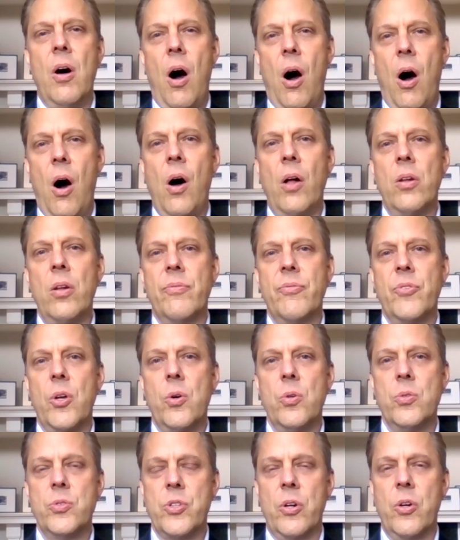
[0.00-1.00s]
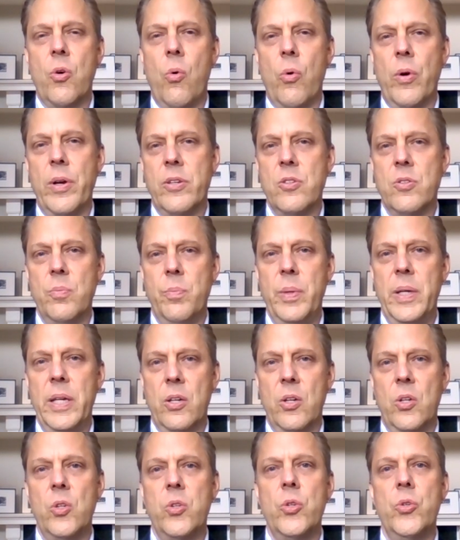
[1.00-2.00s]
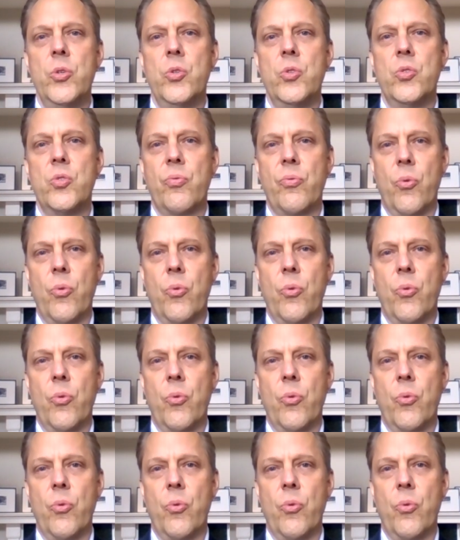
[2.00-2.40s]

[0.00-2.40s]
All of those are going to be clues